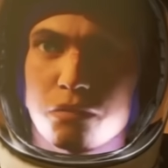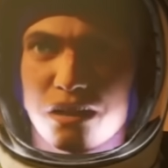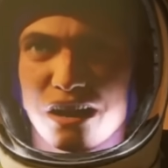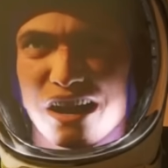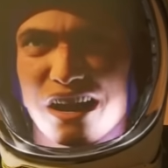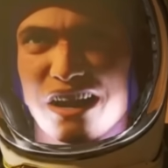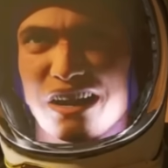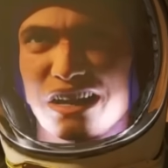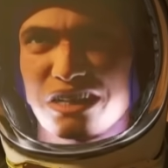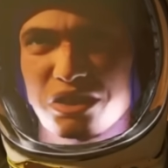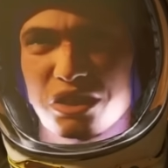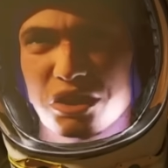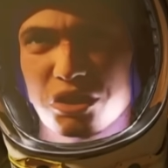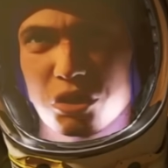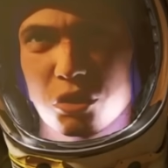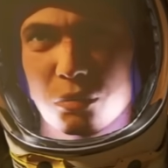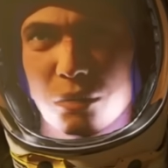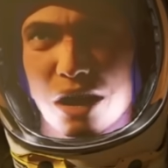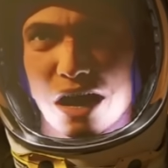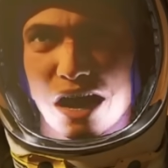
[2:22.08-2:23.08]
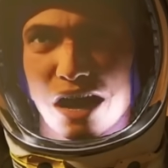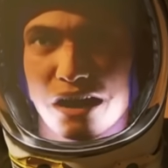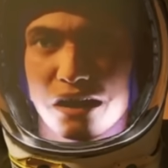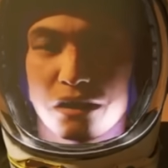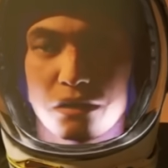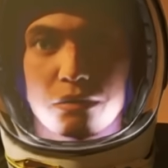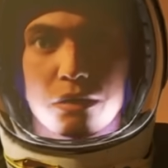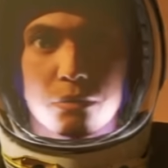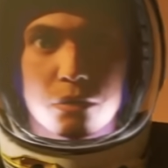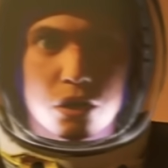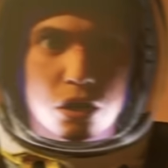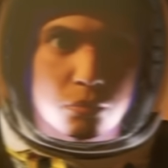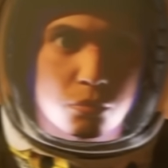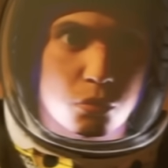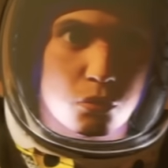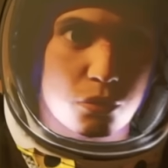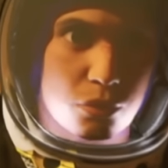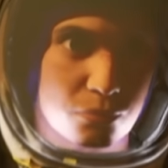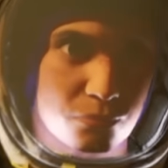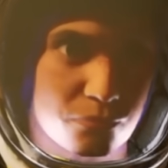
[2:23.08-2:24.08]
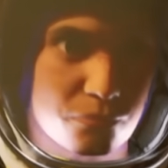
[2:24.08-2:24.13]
Eh, that's not so bad. I better get moving.